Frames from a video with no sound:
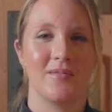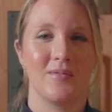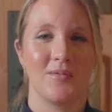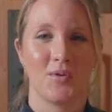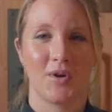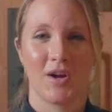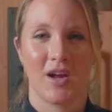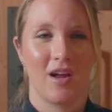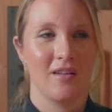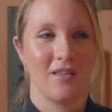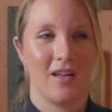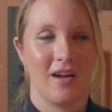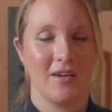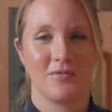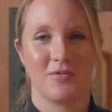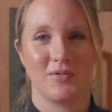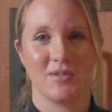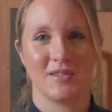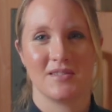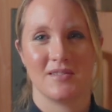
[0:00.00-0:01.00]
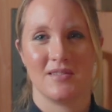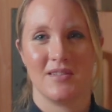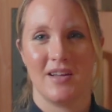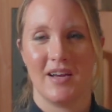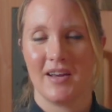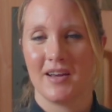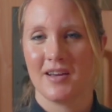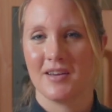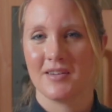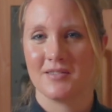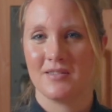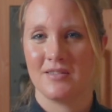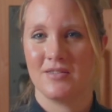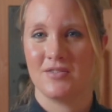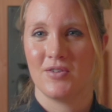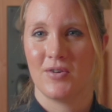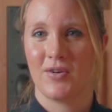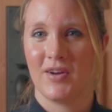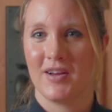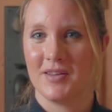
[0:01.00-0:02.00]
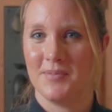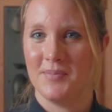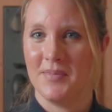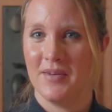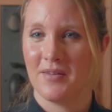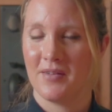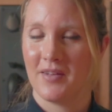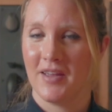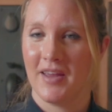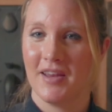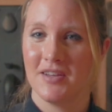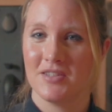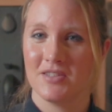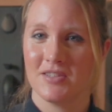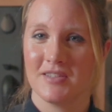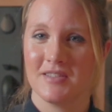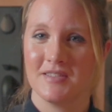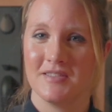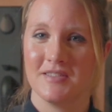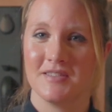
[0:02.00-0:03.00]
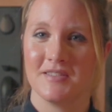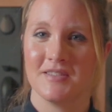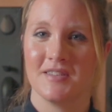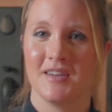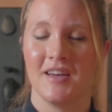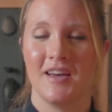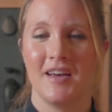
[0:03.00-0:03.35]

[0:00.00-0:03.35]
working life was like during the Middle Ages,